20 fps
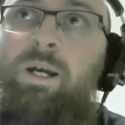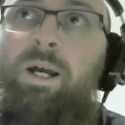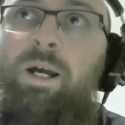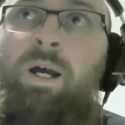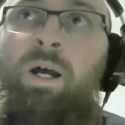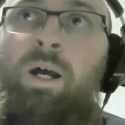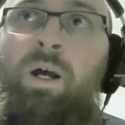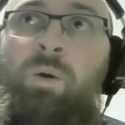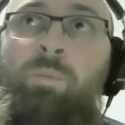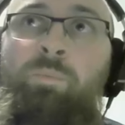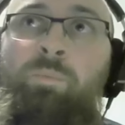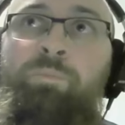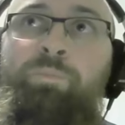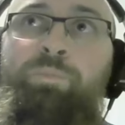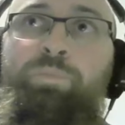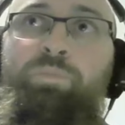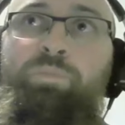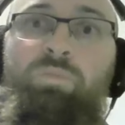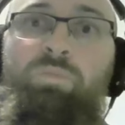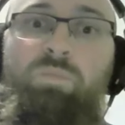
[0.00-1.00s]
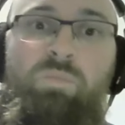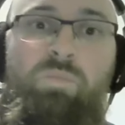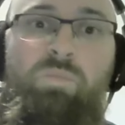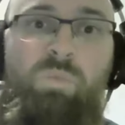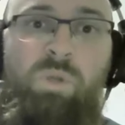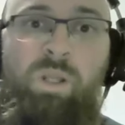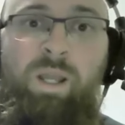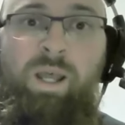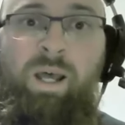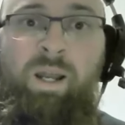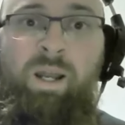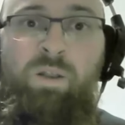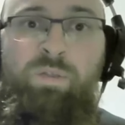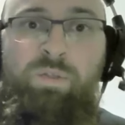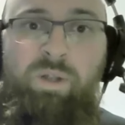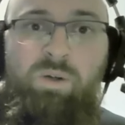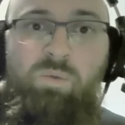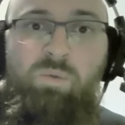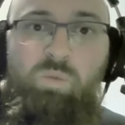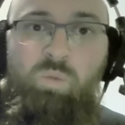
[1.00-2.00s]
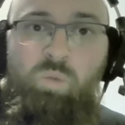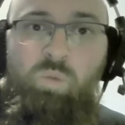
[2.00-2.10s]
And I think